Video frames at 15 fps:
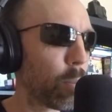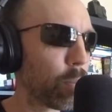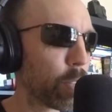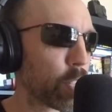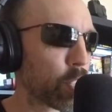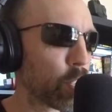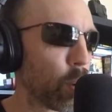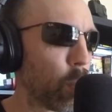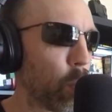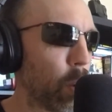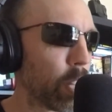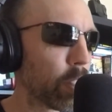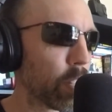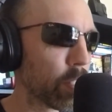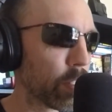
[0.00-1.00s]
So
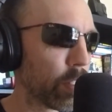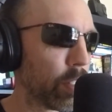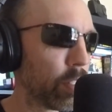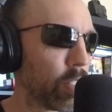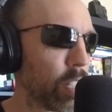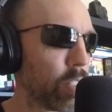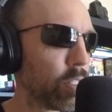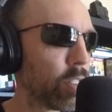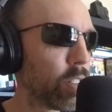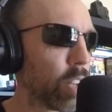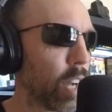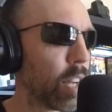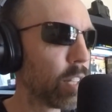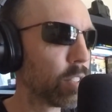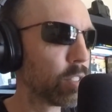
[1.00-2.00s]
what this disease
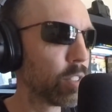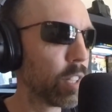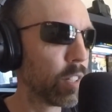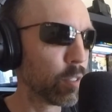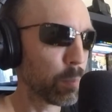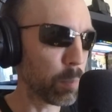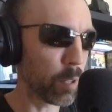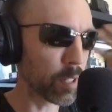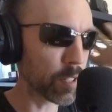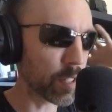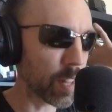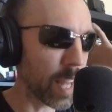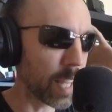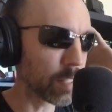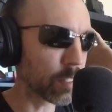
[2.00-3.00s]
does is
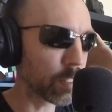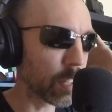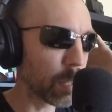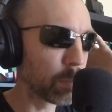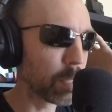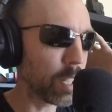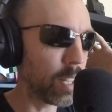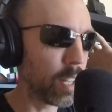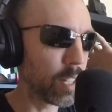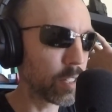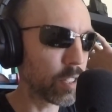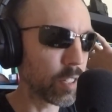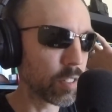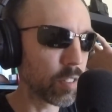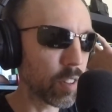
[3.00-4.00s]
push that
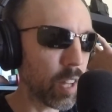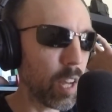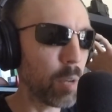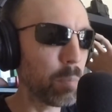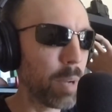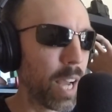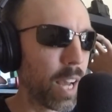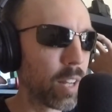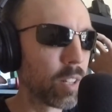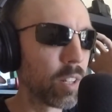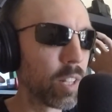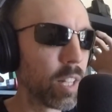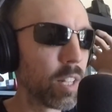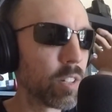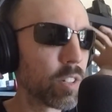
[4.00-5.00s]
subconscious thought
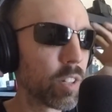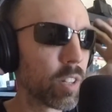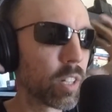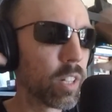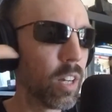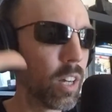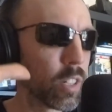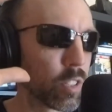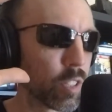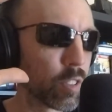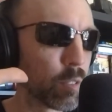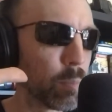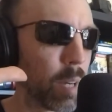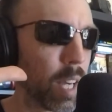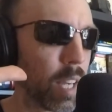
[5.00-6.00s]
pattern into the
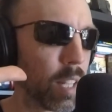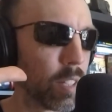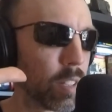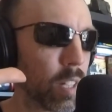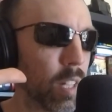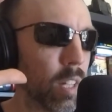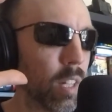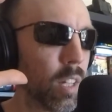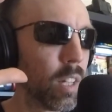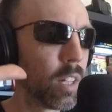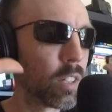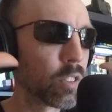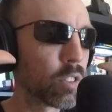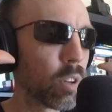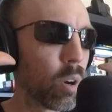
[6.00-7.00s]
conscious mind.
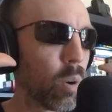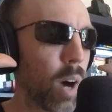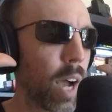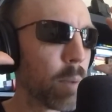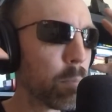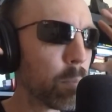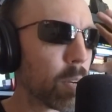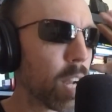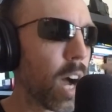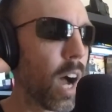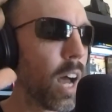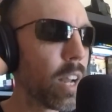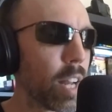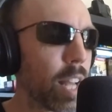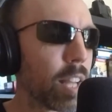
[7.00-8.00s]
So I'm
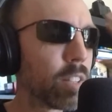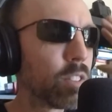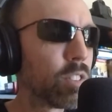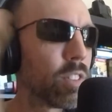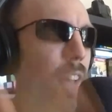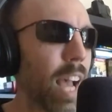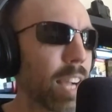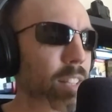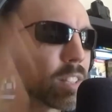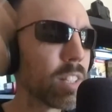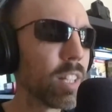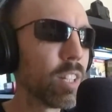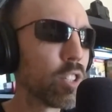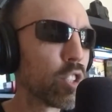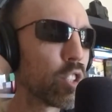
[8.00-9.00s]
not
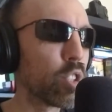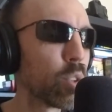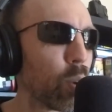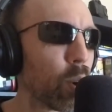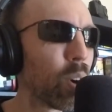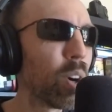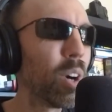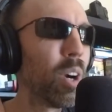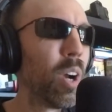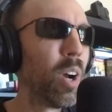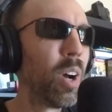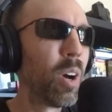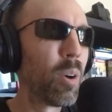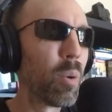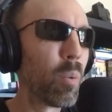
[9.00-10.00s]
exactly sure
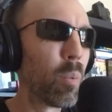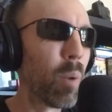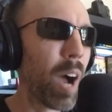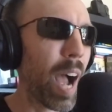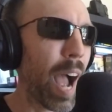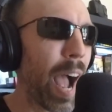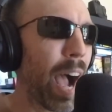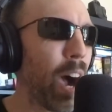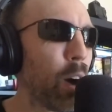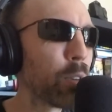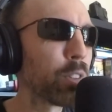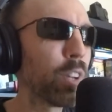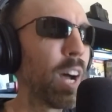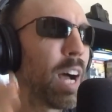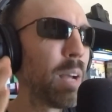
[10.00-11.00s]
how
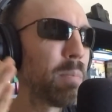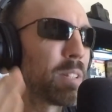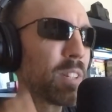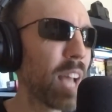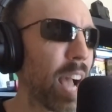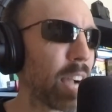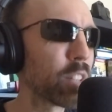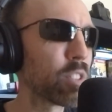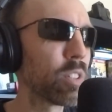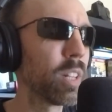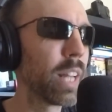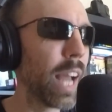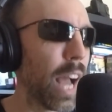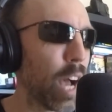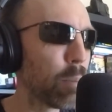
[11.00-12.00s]
time is
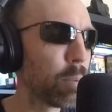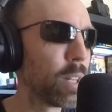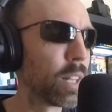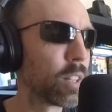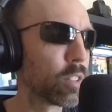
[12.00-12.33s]
actually happening.